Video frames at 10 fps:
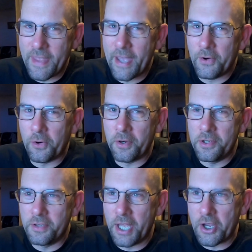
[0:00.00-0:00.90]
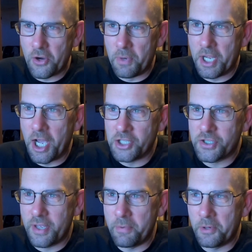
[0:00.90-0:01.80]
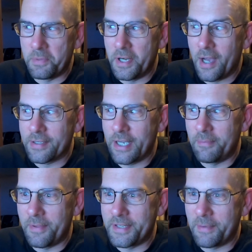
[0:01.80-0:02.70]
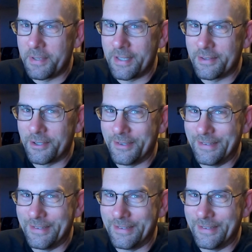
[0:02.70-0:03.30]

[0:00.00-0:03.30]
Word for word: that, or are you like, oh my gosh, they better be knocked down by the time I get there?